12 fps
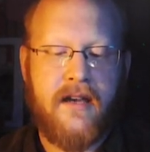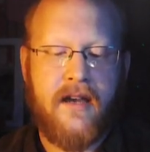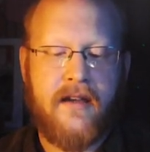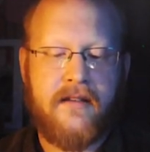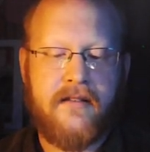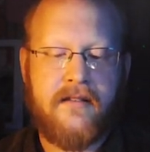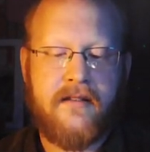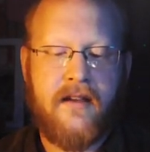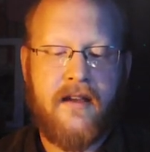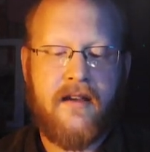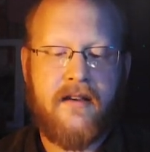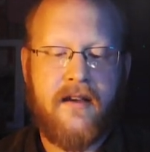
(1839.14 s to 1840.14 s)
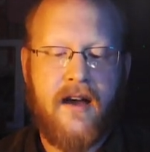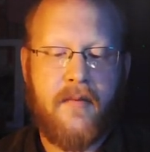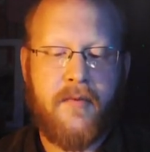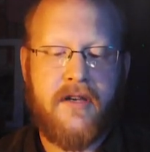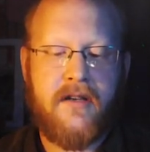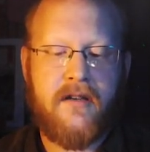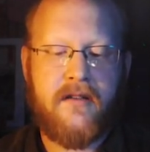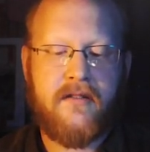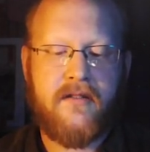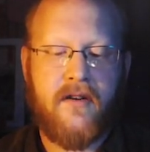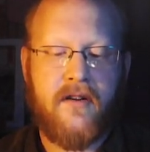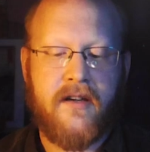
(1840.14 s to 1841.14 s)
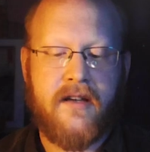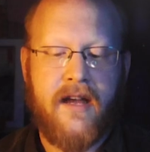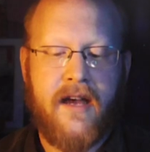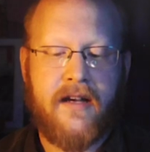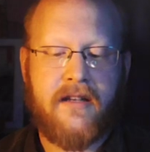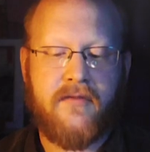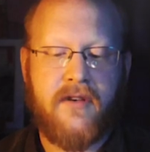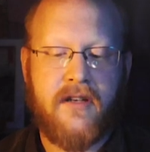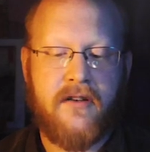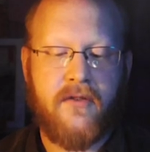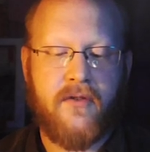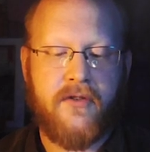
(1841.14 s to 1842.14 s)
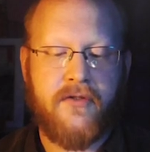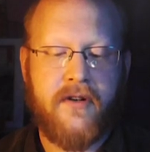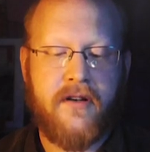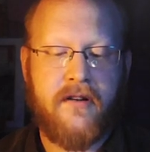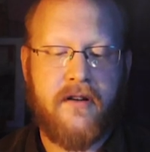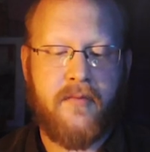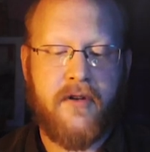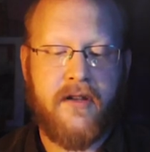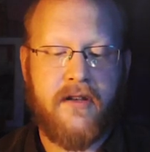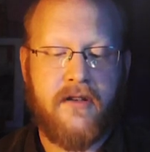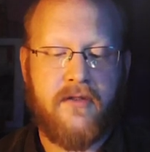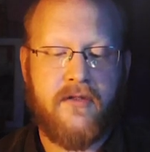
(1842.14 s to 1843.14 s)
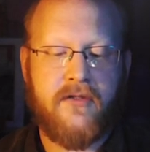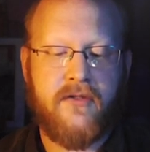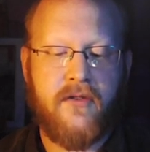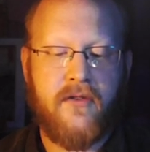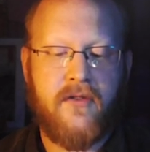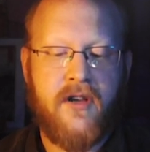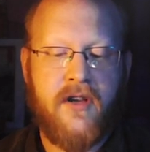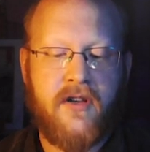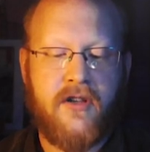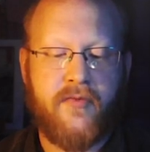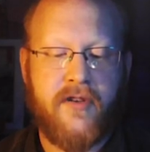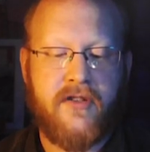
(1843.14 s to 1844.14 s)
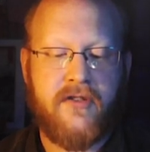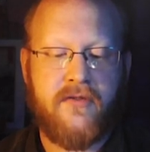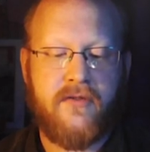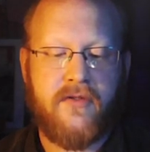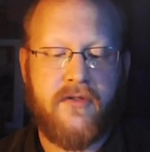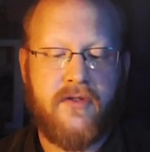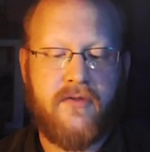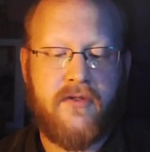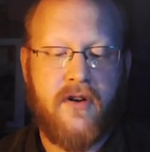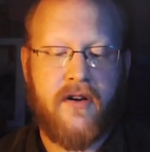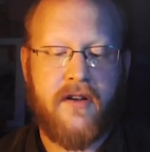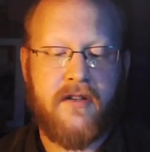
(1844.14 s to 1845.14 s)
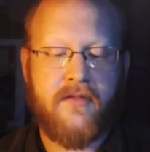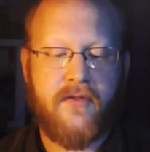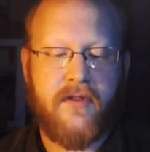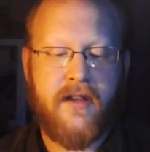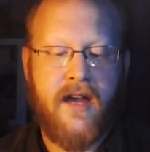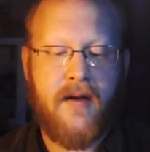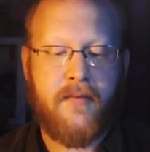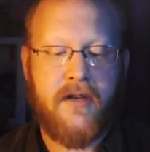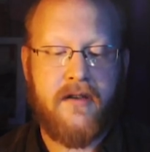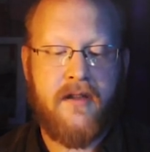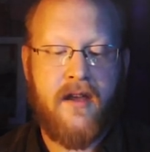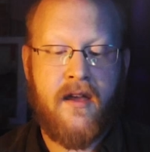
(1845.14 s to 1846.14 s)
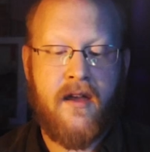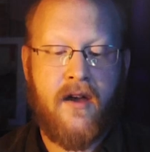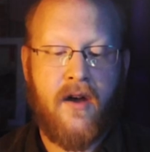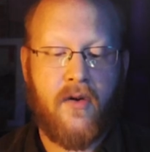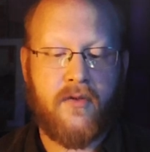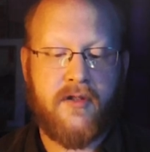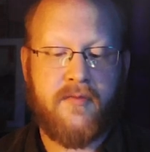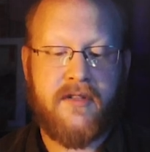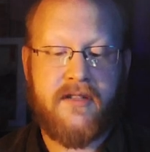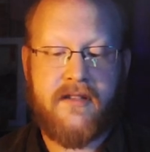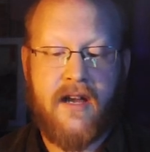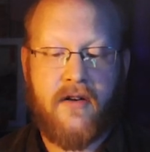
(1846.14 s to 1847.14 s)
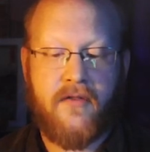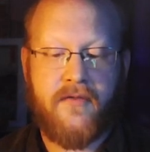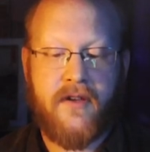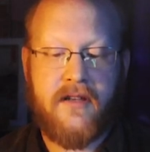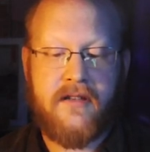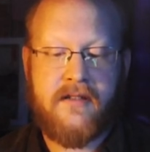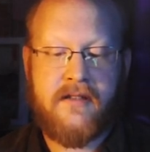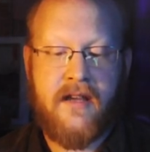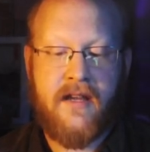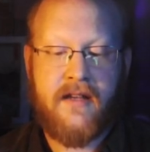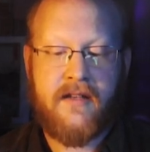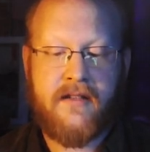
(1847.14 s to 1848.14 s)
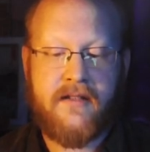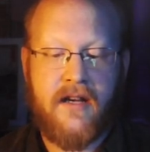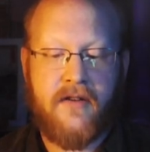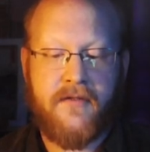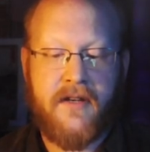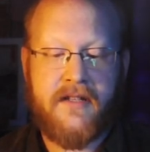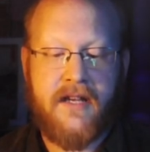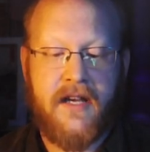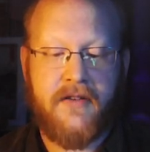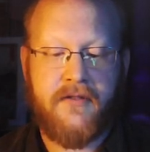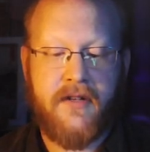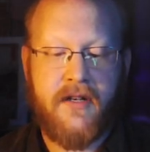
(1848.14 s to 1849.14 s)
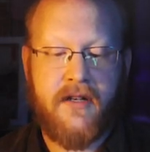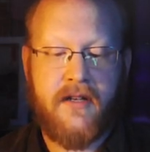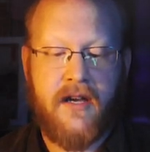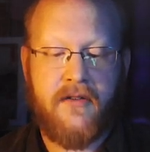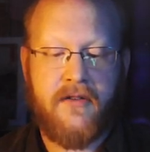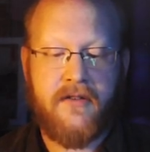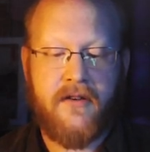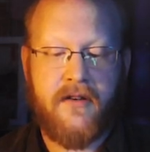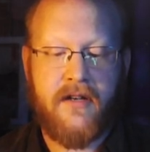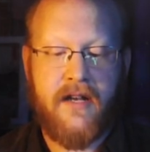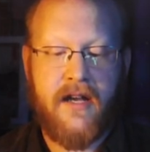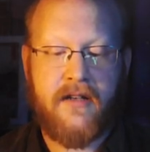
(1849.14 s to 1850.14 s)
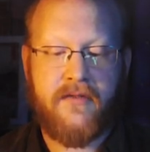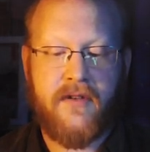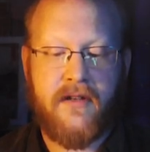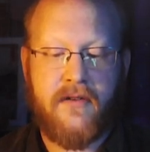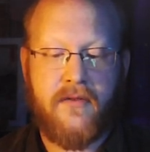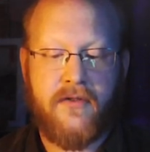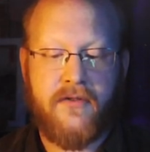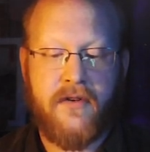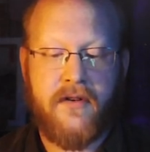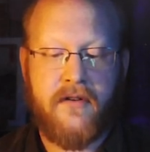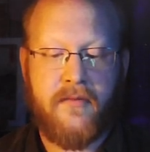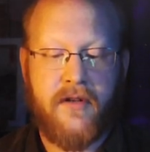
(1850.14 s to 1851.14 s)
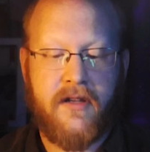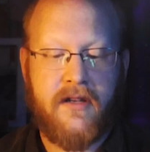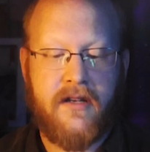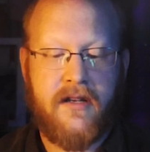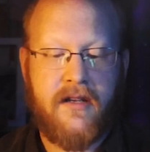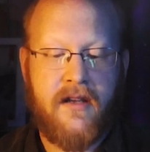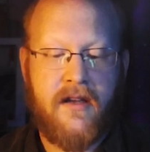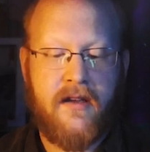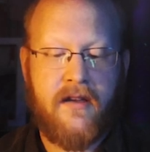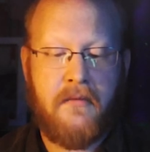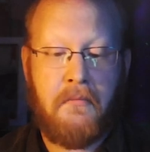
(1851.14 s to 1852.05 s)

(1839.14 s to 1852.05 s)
He has copy, target, activated, or triggered ability you control. You may choose new targets for the copy. Ultimate Sacrifice. Sacrifice Adric. Counter target activated or triggered ability.